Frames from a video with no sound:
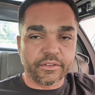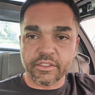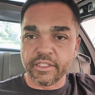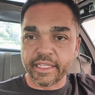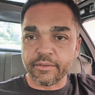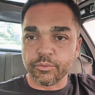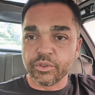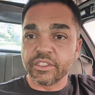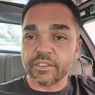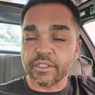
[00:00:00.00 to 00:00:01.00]

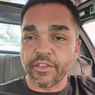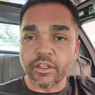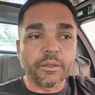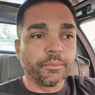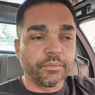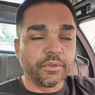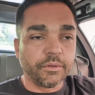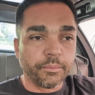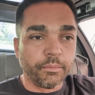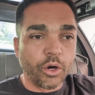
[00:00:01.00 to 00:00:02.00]

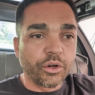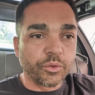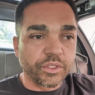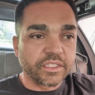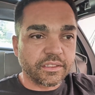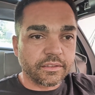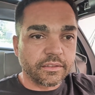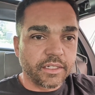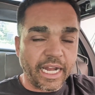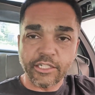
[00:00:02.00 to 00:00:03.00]
the motor was
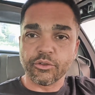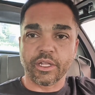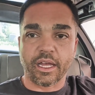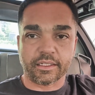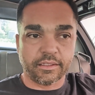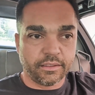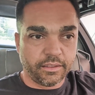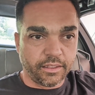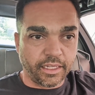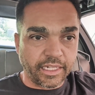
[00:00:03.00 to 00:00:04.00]
hydrolocked,
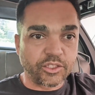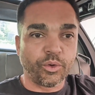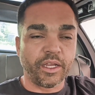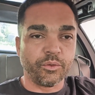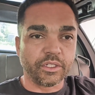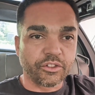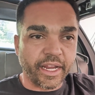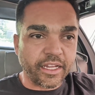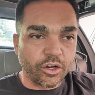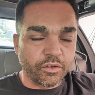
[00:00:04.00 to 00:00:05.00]
and that's why I wouldn't
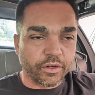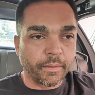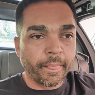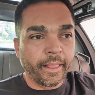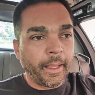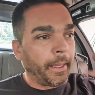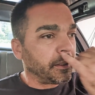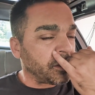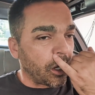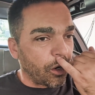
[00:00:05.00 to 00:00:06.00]
crank over.
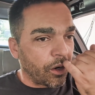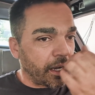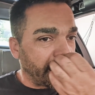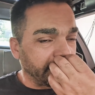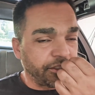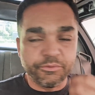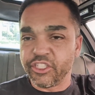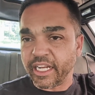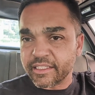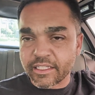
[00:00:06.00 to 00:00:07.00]
So I
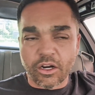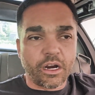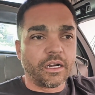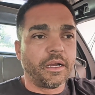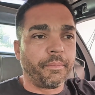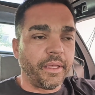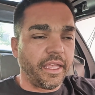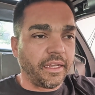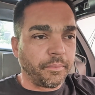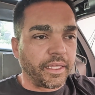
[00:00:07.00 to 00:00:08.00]
jacked the car up,
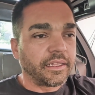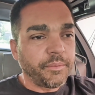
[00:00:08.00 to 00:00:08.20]
and I'm like, let